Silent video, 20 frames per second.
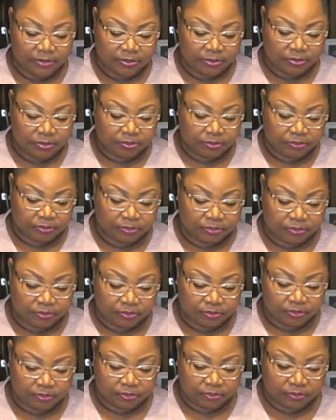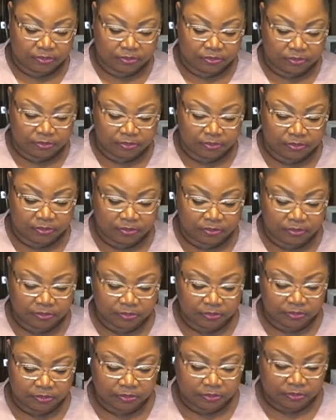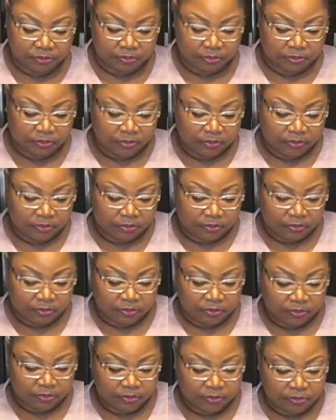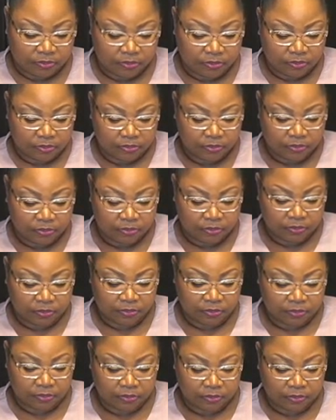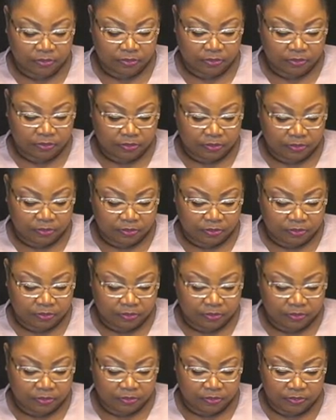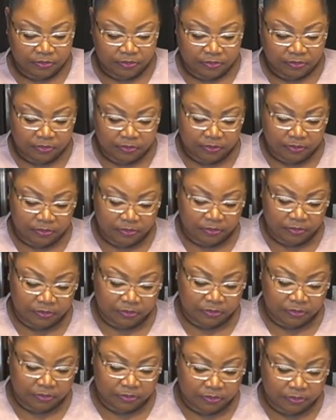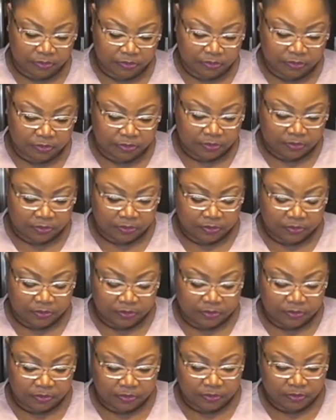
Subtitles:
Nothing is said.